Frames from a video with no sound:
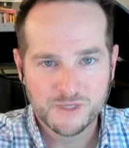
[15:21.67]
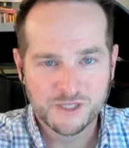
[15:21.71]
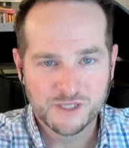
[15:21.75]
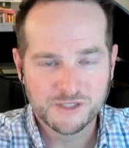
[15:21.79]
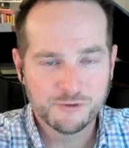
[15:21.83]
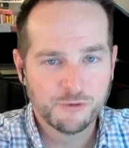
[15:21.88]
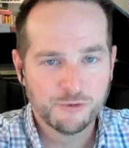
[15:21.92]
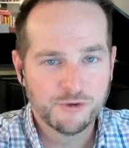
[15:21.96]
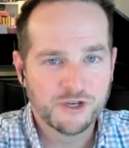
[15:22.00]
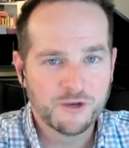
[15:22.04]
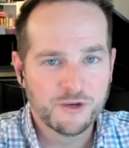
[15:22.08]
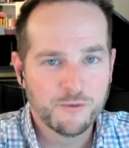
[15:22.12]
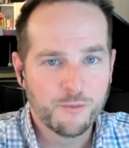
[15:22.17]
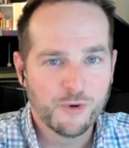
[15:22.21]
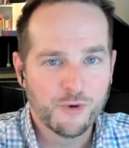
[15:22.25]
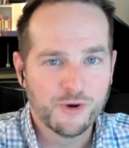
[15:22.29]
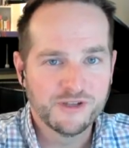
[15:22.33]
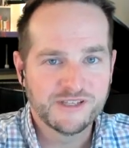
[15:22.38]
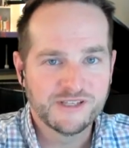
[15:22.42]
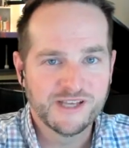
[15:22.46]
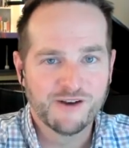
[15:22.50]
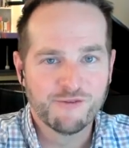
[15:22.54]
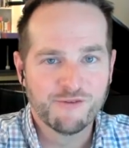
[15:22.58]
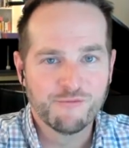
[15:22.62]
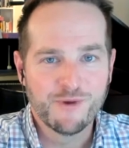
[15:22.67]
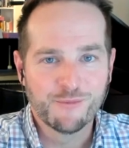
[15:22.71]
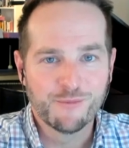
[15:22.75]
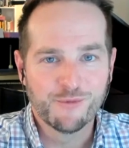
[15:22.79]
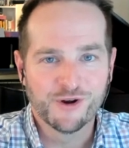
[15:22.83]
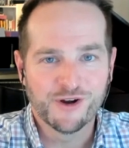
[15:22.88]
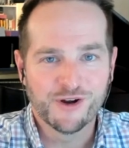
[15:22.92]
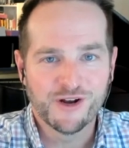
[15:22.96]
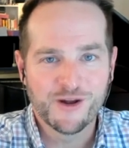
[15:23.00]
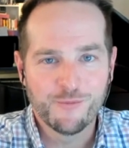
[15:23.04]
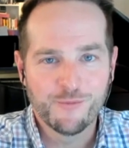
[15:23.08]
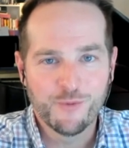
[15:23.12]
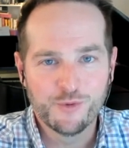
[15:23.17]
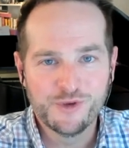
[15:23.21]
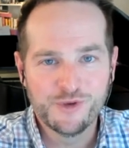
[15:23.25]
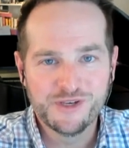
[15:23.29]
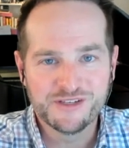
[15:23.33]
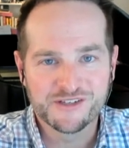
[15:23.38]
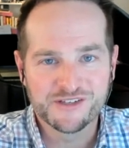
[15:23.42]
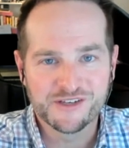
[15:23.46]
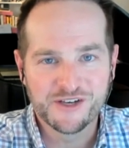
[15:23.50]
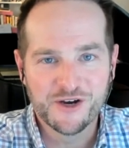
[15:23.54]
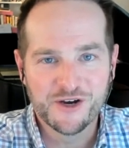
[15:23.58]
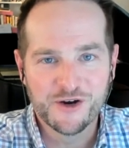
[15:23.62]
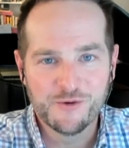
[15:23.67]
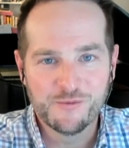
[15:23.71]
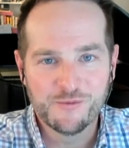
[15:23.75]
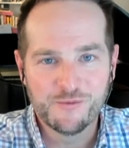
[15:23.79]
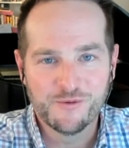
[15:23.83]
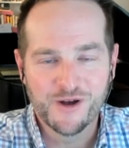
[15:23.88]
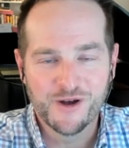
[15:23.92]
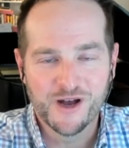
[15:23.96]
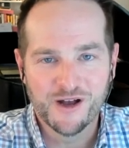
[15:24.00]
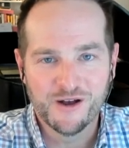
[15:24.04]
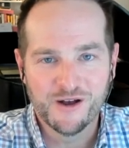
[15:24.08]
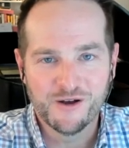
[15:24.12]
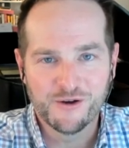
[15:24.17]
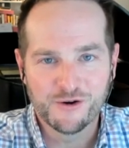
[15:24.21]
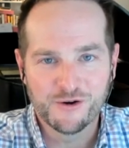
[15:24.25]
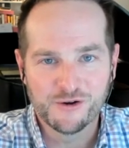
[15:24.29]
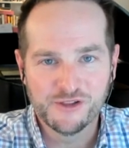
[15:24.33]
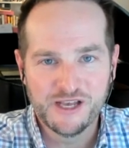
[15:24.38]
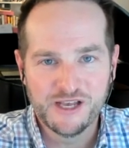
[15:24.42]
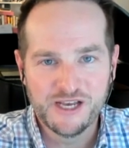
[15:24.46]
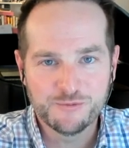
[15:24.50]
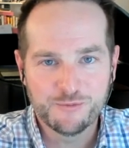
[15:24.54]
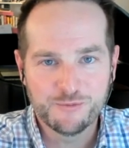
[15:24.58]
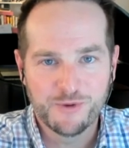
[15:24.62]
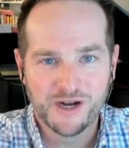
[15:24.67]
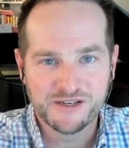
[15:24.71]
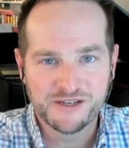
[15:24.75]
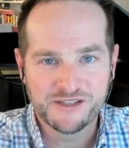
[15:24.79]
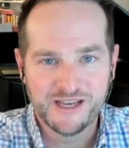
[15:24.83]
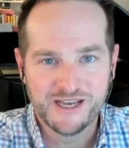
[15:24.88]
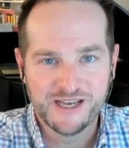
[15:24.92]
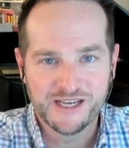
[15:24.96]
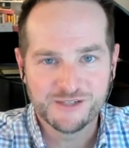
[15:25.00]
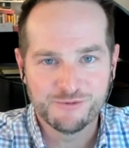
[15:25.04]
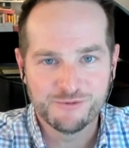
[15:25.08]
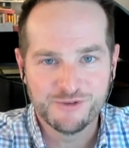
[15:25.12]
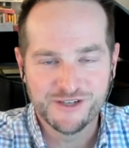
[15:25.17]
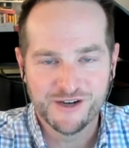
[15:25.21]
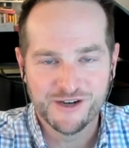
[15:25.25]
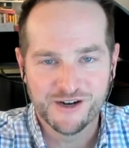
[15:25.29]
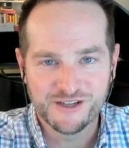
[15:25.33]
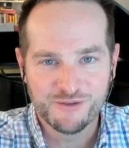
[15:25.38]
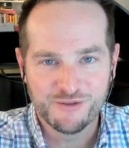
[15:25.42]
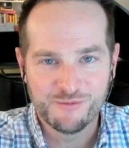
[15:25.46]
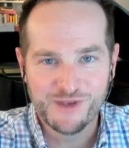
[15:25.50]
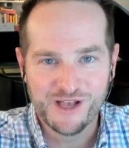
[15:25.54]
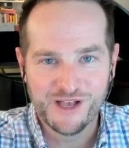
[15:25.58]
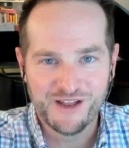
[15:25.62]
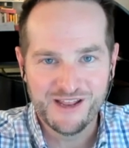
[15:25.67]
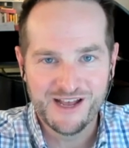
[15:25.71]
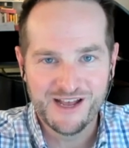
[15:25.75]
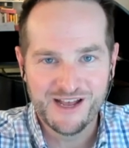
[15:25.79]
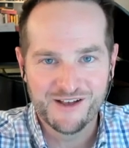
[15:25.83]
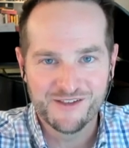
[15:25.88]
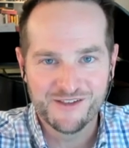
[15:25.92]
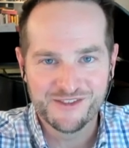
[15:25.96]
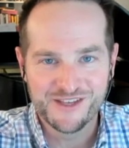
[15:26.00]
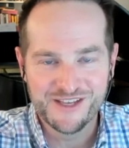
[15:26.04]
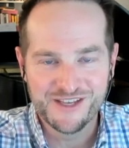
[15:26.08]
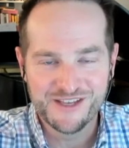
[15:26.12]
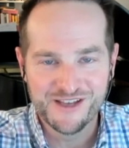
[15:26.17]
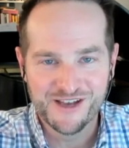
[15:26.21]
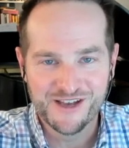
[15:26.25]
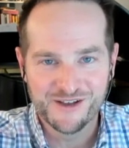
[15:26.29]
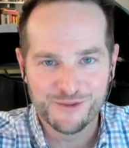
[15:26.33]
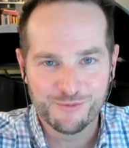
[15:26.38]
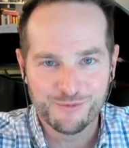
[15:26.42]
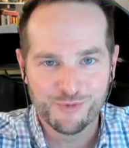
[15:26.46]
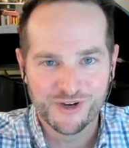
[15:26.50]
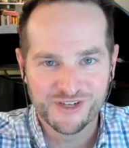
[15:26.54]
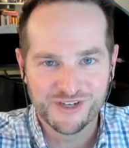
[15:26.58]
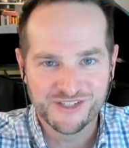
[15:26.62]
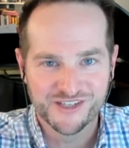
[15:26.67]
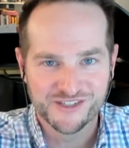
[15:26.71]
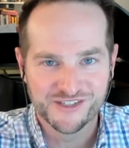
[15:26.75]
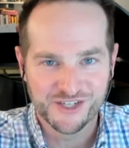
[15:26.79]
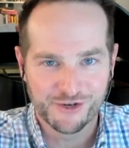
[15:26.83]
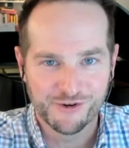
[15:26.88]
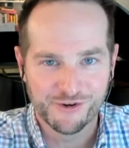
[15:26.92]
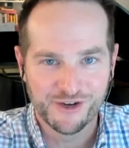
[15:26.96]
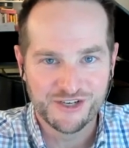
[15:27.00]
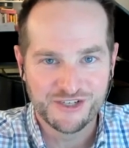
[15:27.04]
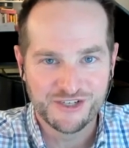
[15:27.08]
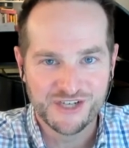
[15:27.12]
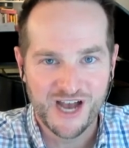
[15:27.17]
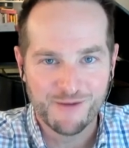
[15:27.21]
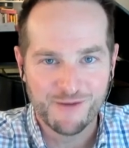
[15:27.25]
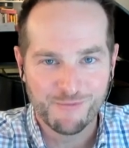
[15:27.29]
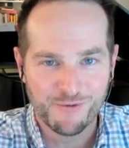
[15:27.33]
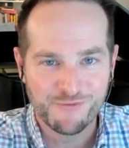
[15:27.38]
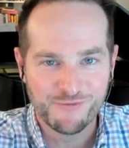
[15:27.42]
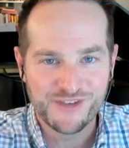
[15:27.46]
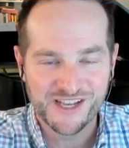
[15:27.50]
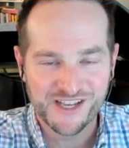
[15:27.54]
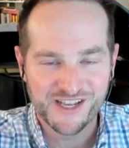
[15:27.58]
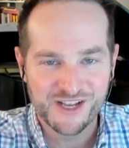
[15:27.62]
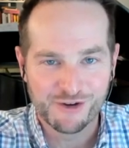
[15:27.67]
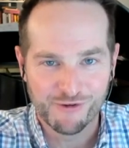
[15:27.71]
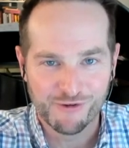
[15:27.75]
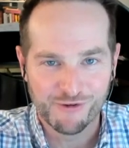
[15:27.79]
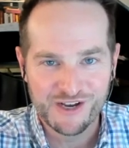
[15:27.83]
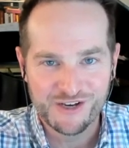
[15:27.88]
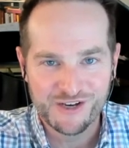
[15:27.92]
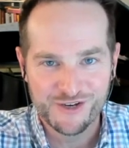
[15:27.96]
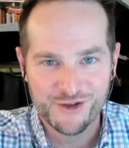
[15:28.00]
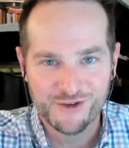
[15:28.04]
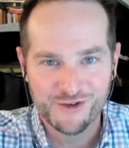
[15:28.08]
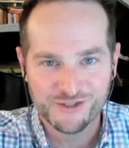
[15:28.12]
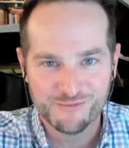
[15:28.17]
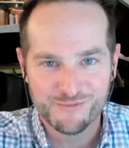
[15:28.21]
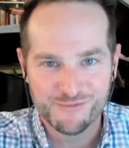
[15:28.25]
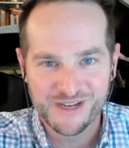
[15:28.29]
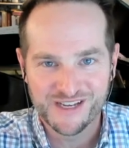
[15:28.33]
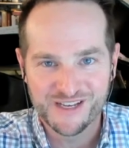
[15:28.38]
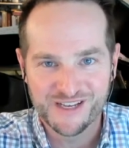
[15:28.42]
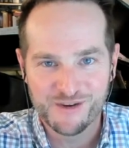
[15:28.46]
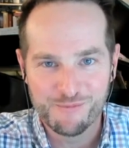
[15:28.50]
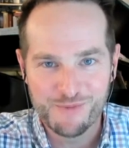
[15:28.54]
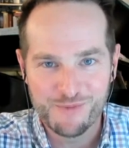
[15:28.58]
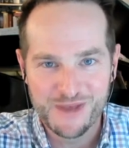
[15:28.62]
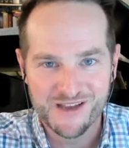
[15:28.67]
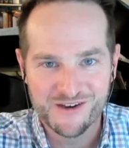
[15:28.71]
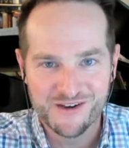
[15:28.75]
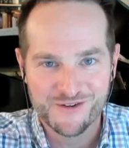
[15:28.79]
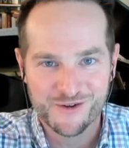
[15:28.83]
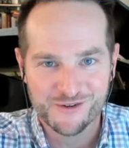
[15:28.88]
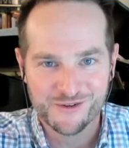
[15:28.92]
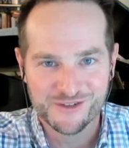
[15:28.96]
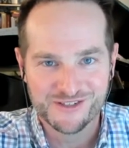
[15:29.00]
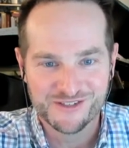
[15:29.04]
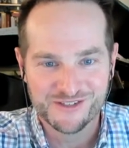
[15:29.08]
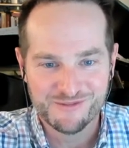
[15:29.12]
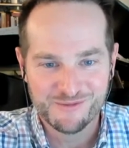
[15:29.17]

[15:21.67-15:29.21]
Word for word: That's a really good point, Dad. I remember a couple of weeks ago on our last podcast, we talked about how the press does a great job of taking great news and making it bad news.